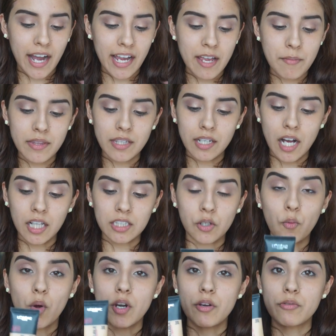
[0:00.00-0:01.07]
I am in the color
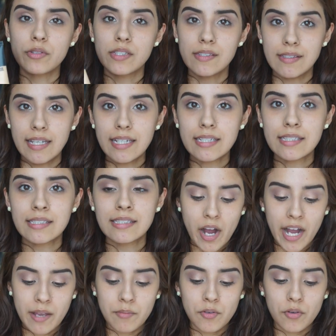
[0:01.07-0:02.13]
106.
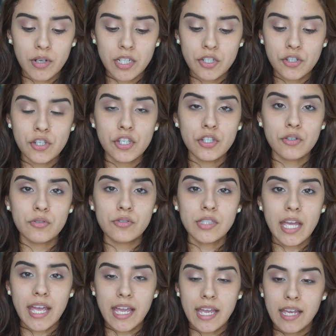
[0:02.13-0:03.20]
I'm going to use
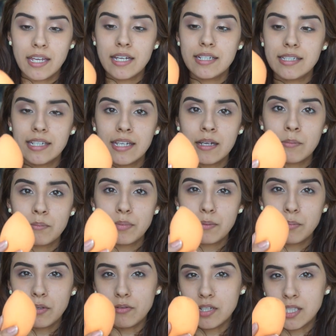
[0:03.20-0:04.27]
a damp
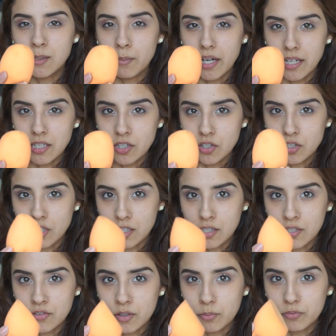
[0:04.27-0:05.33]
beauty sponge. This
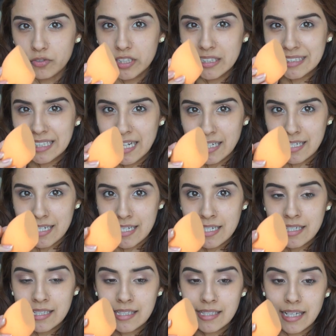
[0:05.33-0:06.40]
is from Real
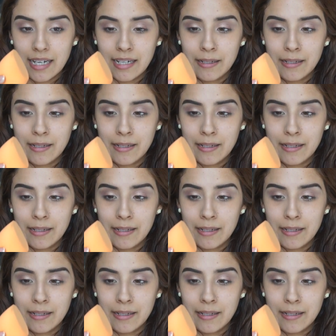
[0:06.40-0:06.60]
Techniques.